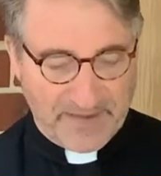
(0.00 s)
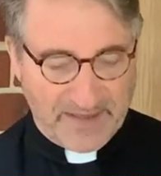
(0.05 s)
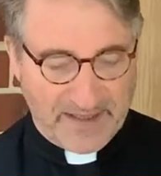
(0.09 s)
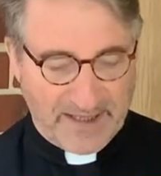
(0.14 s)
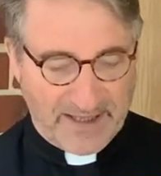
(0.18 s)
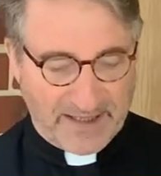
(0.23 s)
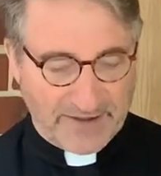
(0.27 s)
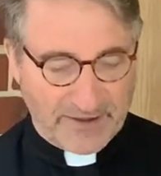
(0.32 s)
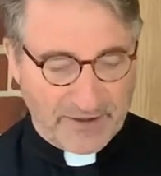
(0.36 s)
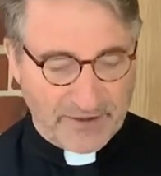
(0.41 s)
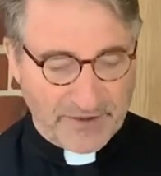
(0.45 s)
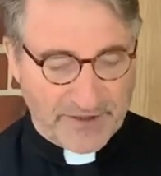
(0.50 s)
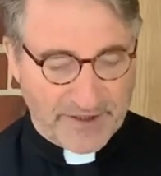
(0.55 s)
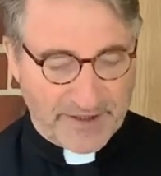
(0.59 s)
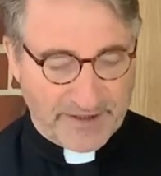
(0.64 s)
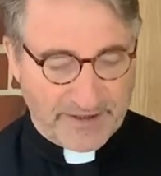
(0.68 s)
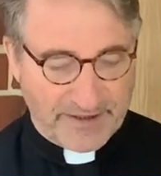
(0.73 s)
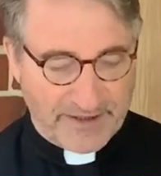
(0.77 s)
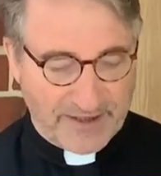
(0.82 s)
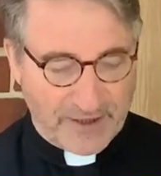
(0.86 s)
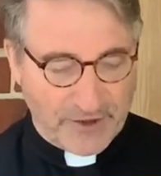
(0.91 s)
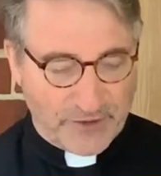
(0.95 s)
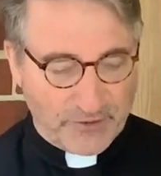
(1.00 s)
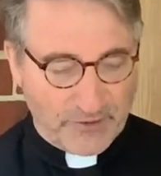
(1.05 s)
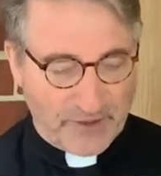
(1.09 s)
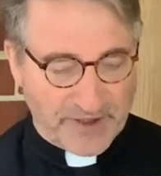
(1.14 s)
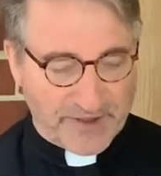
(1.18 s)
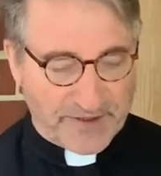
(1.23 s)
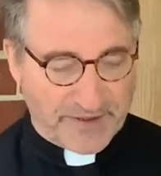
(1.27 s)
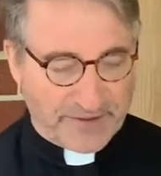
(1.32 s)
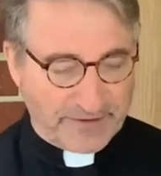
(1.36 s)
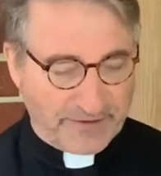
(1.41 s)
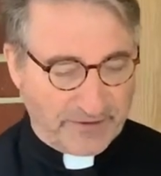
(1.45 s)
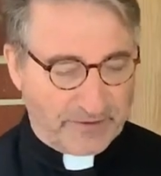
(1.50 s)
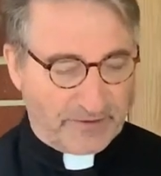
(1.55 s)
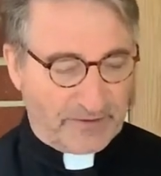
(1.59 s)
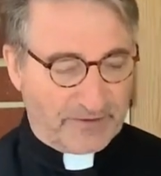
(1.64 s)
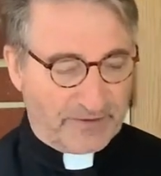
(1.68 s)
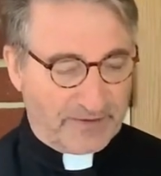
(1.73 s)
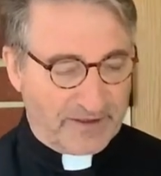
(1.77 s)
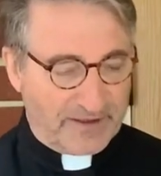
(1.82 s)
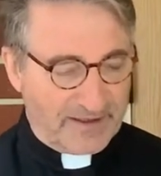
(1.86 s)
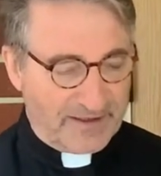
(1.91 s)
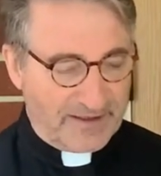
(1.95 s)
And there's an interesting
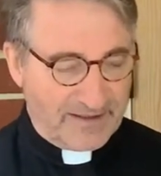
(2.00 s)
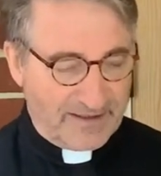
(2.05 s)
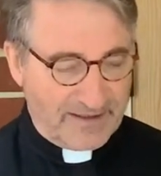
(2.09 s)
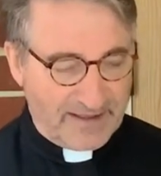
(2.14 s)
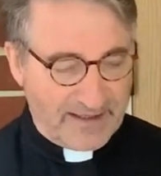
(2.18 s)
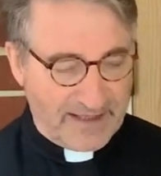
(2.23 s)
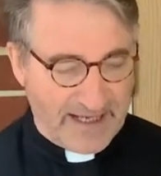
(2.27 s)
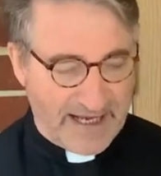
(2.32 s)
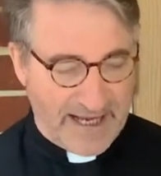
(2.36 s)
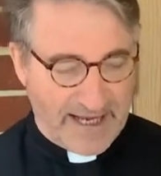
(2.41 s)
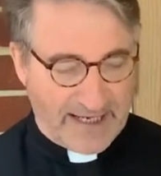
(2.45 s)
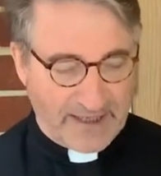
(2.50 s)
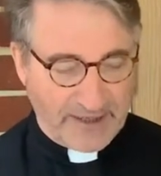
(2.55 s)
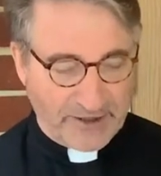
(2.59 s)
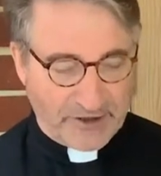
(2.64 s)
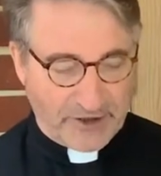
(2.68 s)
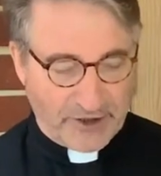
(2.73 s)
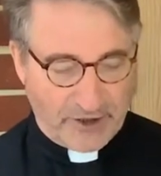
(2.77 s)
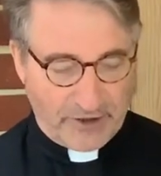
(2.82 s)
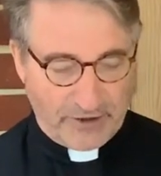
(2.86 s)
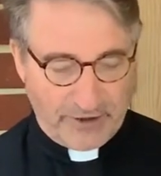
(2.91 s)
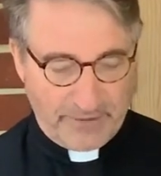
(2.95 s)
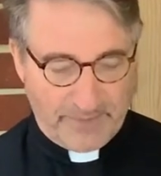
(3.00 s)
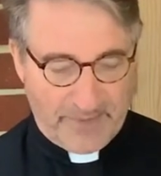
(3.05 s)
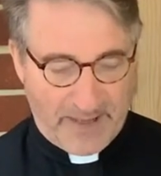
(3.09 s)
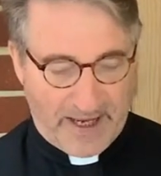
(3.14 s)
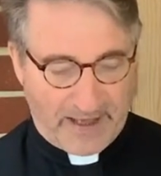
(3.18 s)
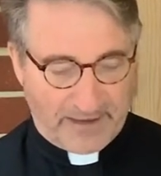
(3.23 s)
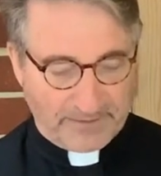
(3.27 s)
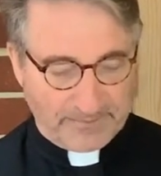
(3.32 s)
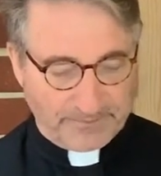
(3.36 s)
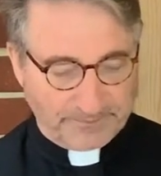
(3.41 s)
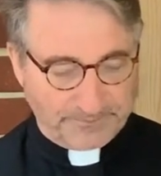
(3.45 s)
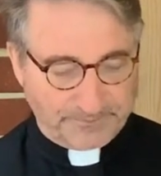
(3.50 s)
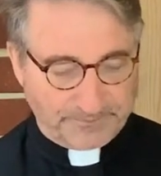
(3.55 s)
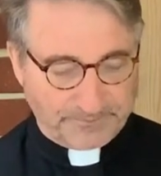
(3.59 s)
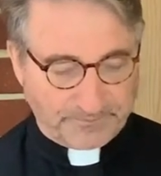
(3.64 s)
little anecdote about